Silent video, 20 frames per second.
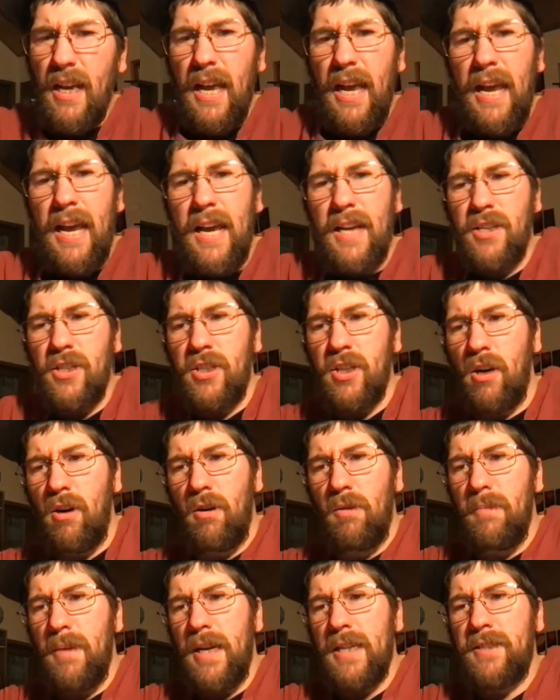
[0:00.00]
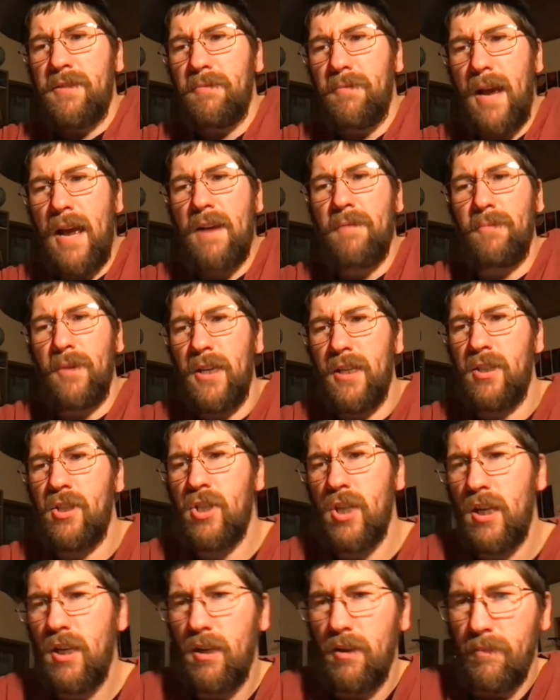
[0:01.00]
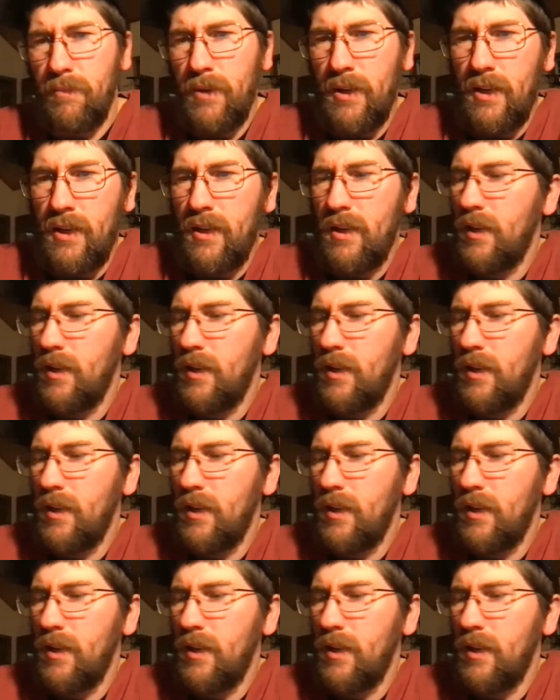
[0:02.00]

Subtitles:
And you don't mess around with Jim.